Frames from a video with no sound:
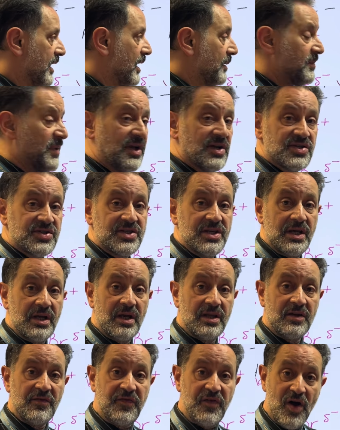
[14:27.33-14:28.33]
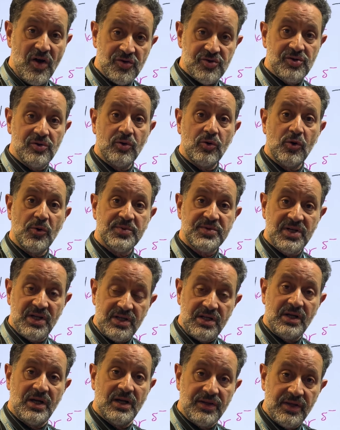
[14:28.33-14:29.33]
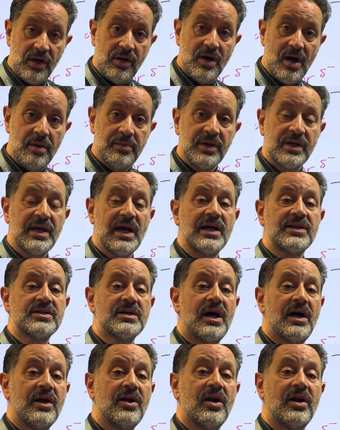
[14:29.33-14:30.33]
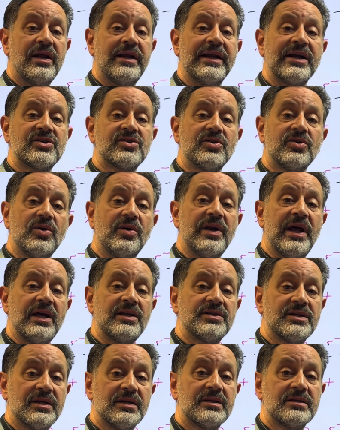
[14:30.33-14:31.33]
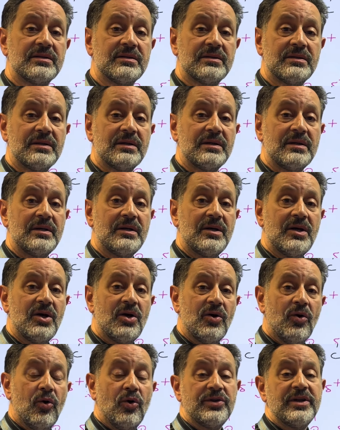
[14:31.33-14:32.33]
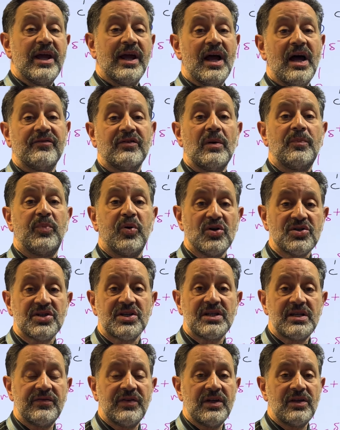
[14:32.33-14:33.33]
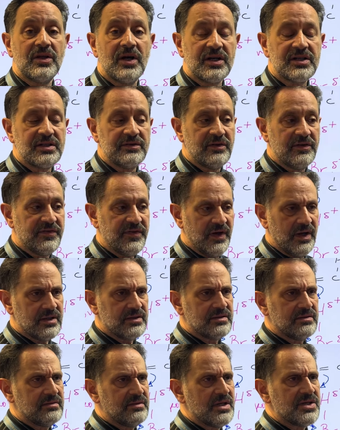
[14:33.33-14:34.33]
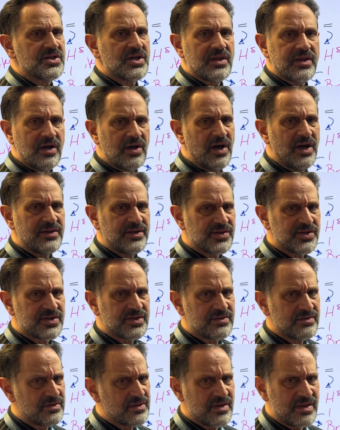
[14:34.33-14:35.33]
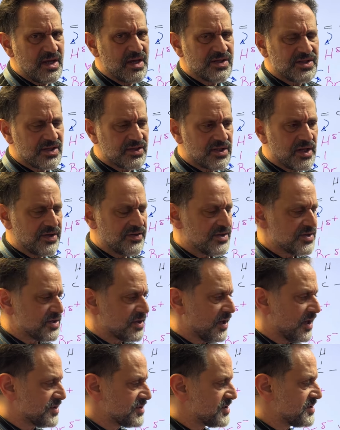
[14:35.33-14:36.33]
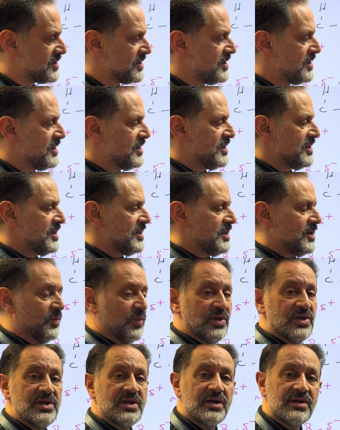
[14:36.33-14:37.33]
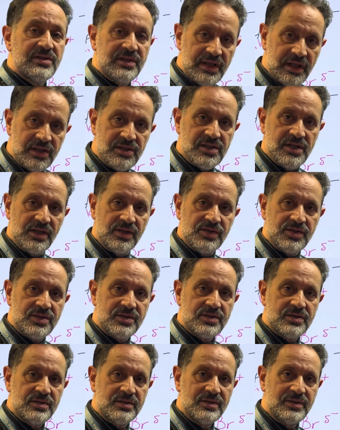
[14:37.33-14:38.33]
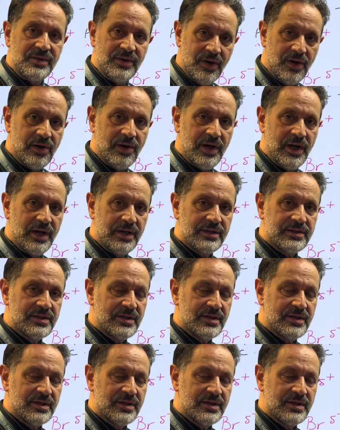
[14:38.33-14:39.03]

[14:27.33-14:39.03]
Because the functional group sitting on the carbocation are electron donating, or they have a positive inductive effect. These are the kind of things that I discuss with year 13s. All right.